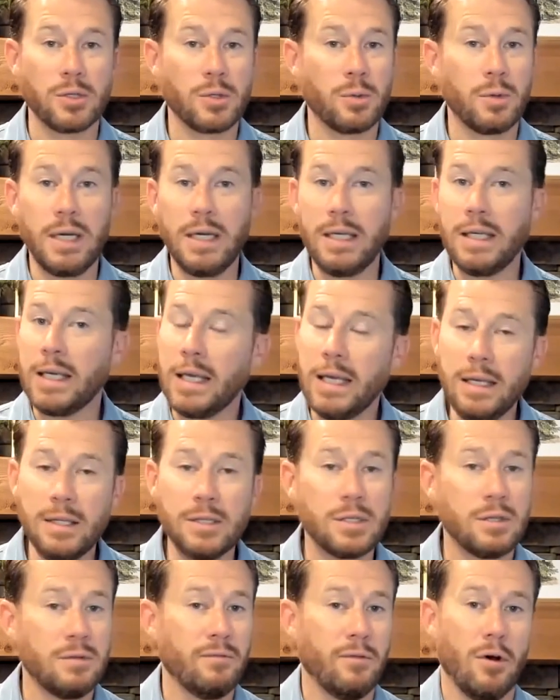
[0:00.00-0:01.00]
We need kids
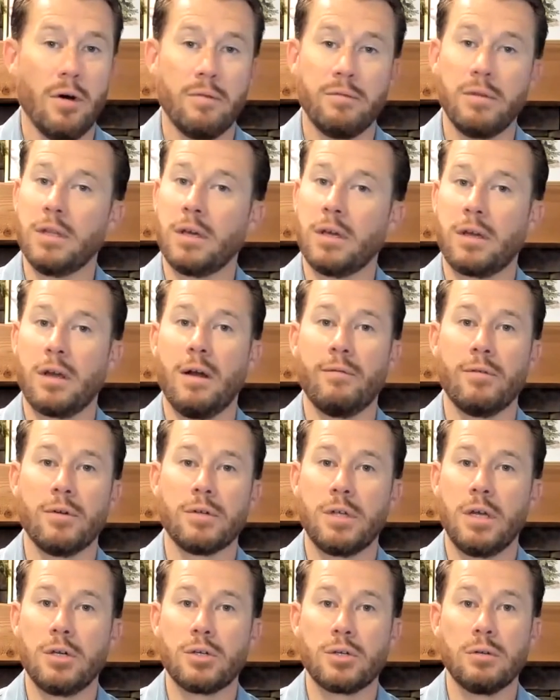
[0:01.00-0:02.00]
involved in the
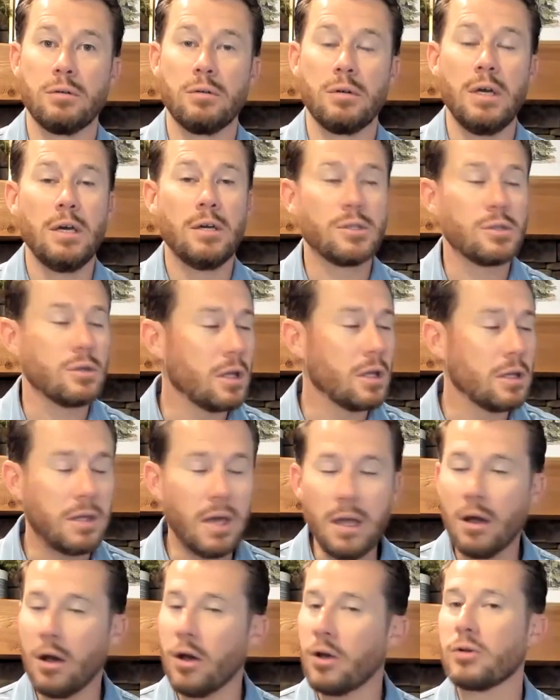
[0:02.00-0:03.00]
conversation so that
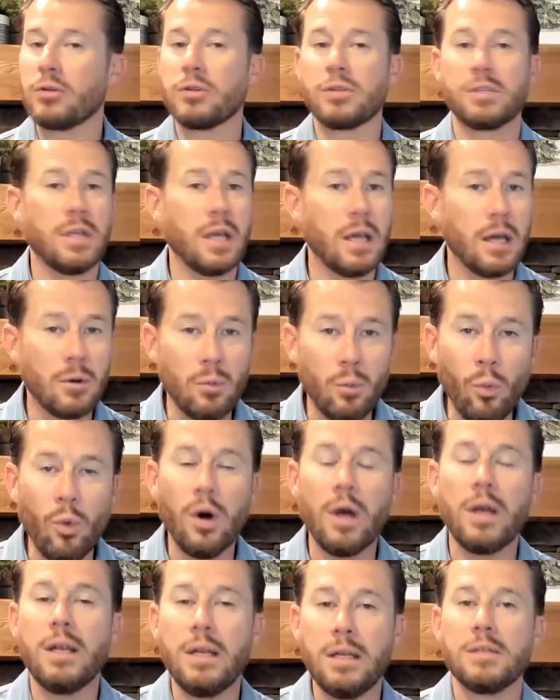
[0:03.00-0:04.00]
they understand
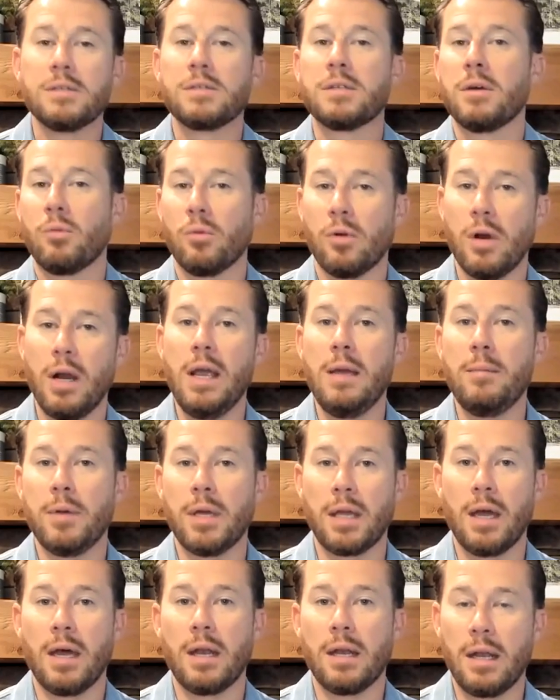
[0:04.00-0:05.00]
what it is that we're
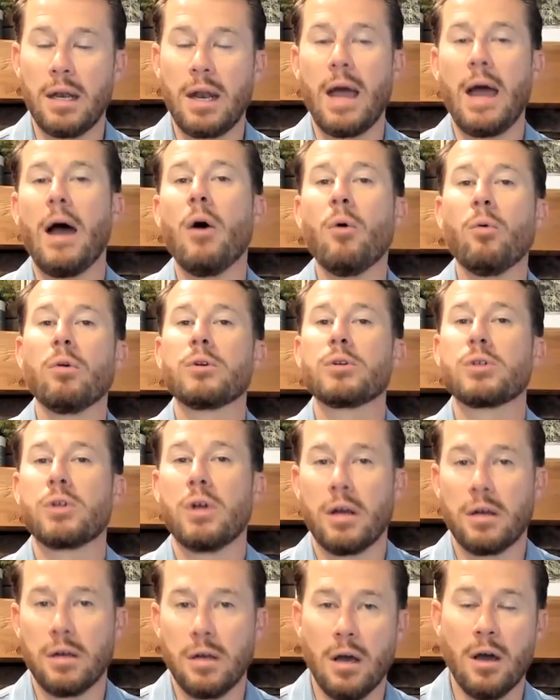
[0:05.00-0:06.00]
aiming at and how we're
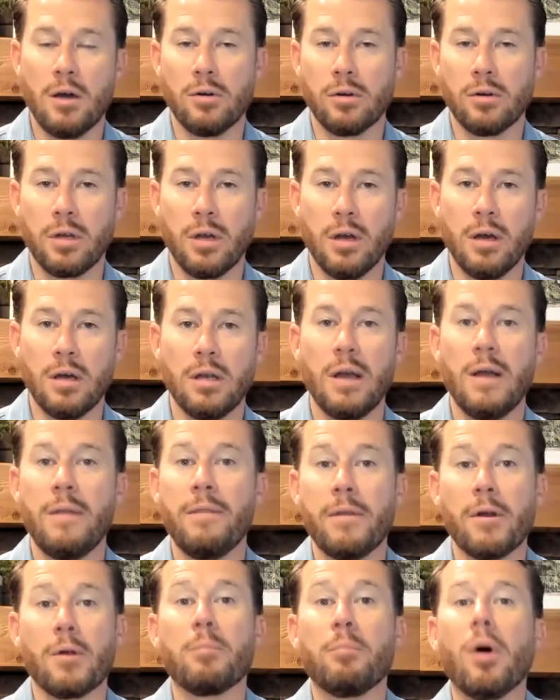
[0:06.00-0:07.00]
trying to honor God.
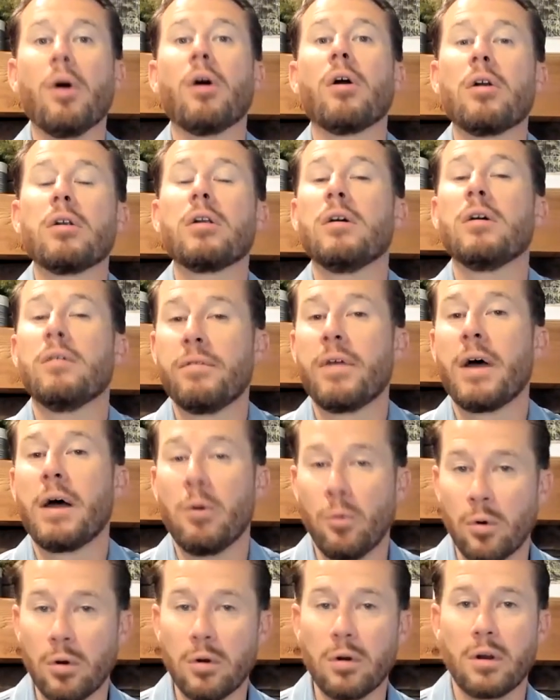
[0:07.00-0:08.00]
And they're part of
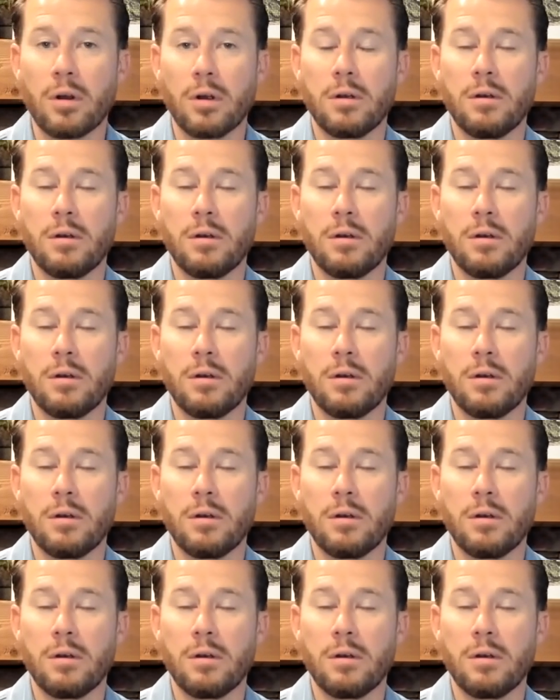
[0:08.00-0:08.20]
that work.